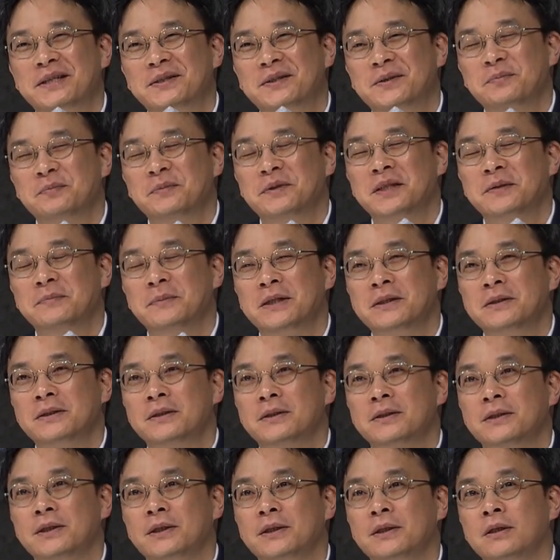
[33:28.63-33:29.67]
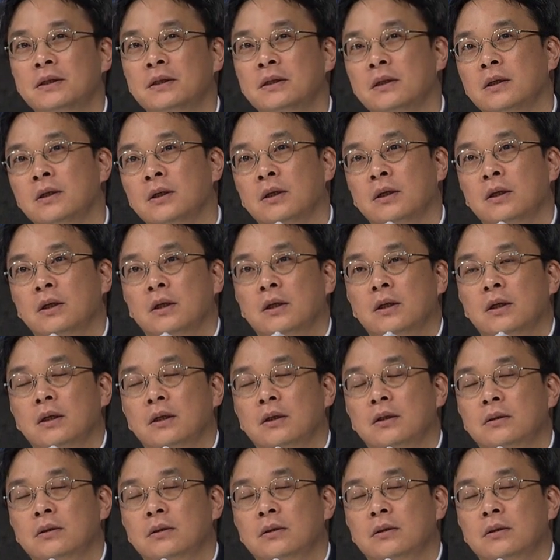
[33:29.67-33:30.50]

So I got some idea from